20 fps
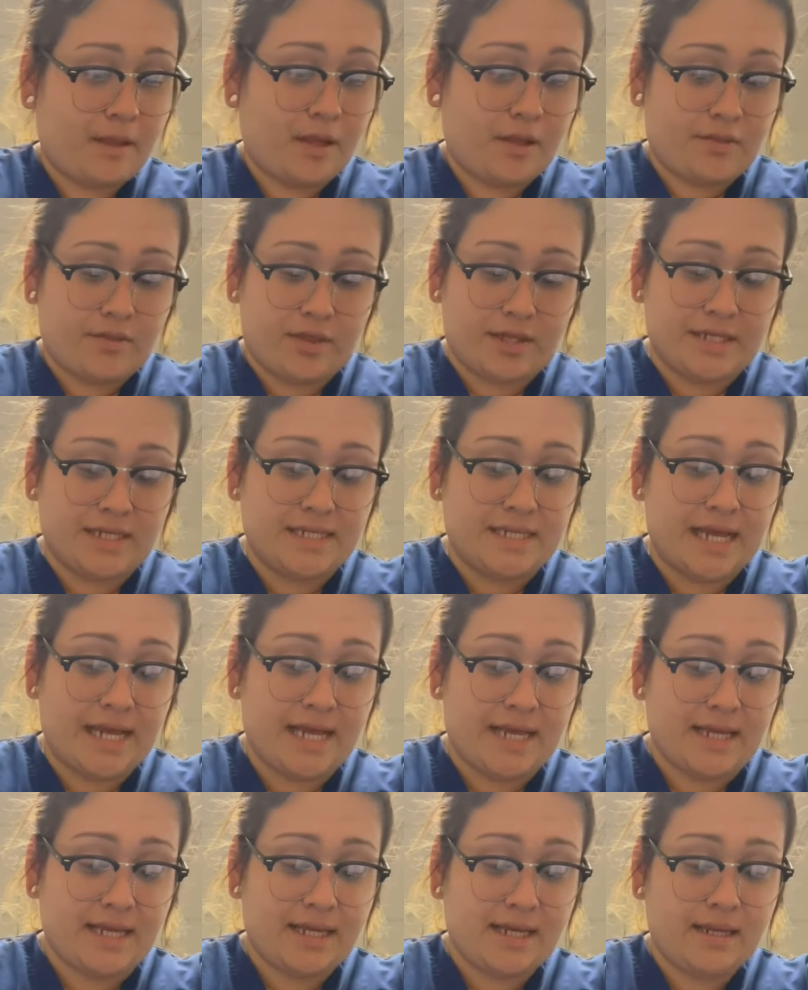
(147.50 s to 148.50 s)
the
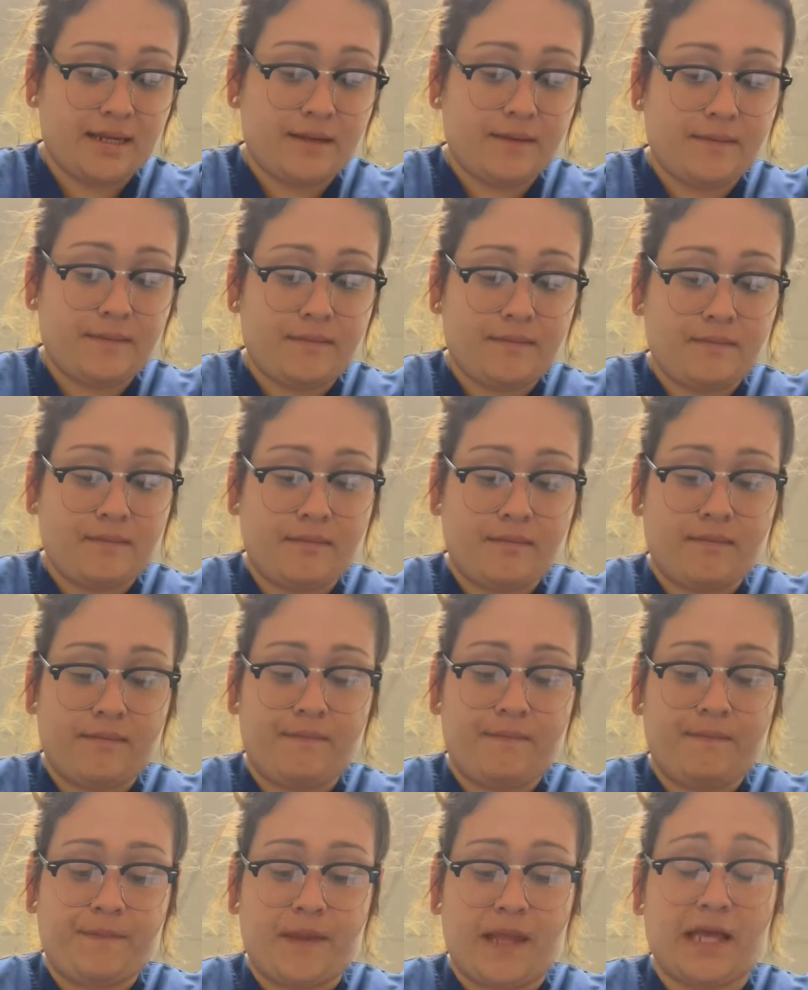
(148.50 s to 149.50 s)
date,
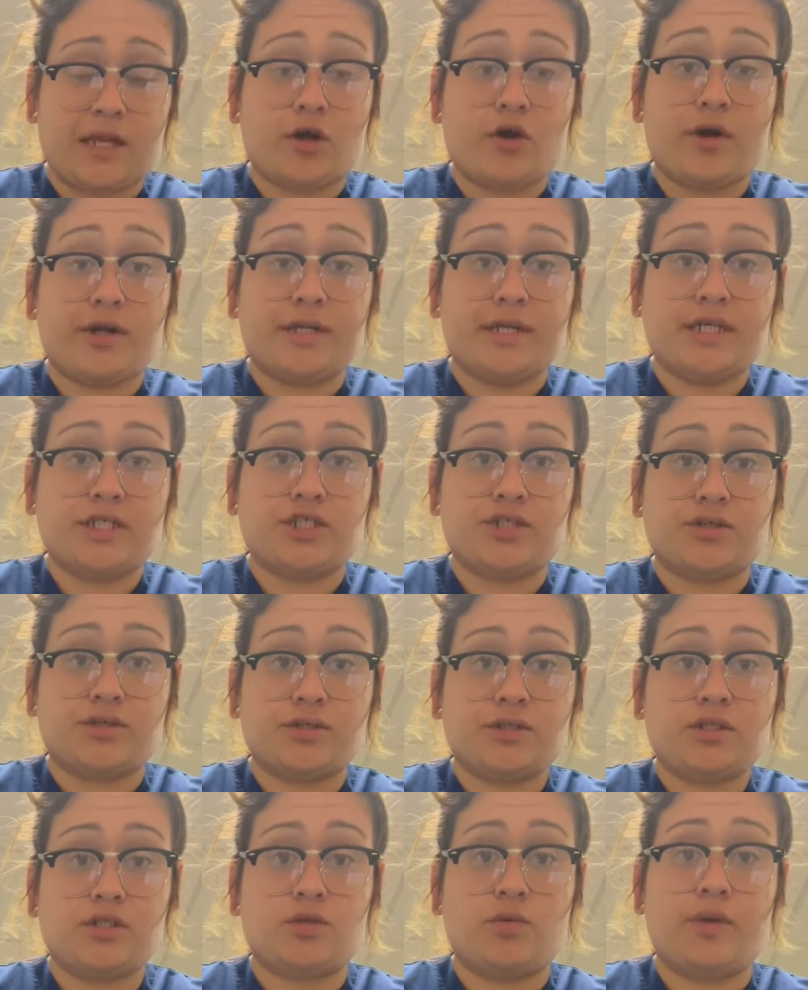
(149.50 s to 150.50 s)
and our initials
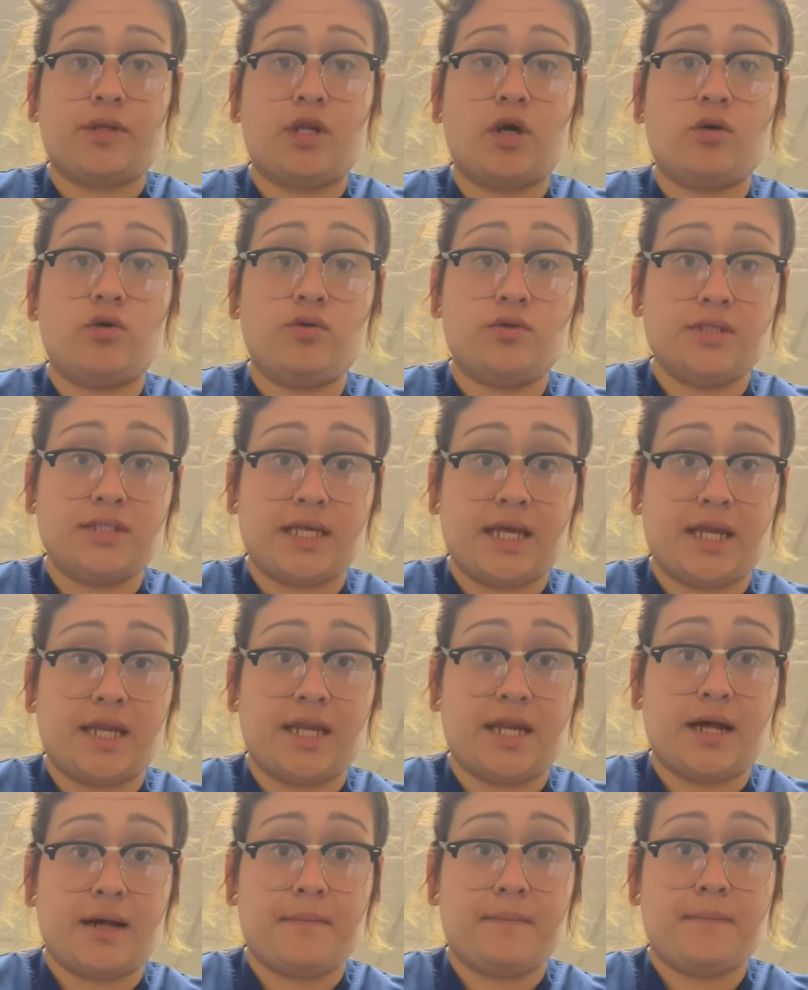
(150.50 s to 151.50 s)
so we know who set it up.